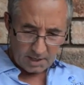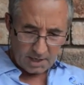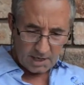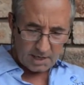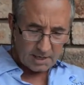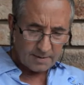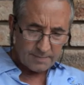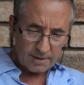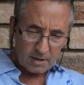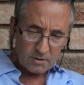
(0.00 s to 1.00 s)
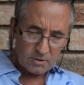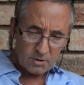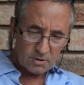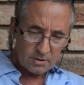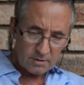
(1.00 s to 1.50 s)
and a
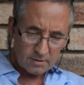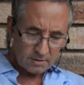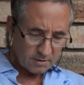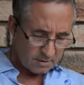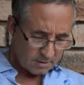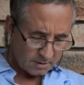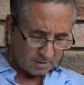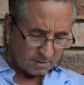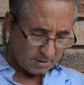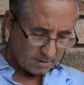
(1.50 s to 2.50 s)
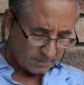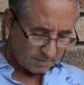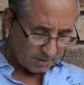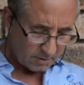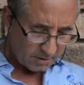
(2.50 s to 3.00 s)
brooch.
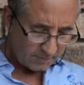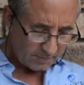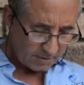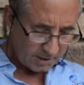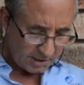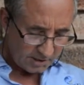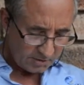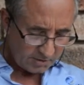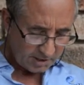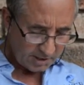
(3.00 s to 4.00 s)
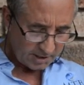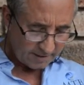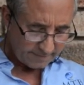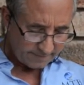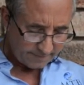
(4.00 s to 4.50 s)
And I'll give you the history now.